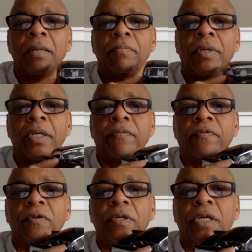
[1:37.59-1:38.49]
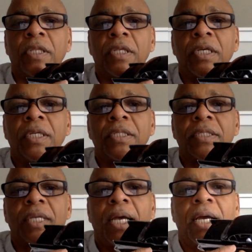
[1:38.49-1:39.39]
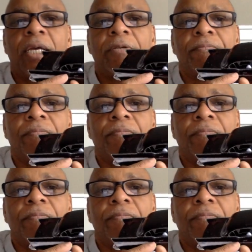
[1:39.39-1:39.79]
but if you look at the inside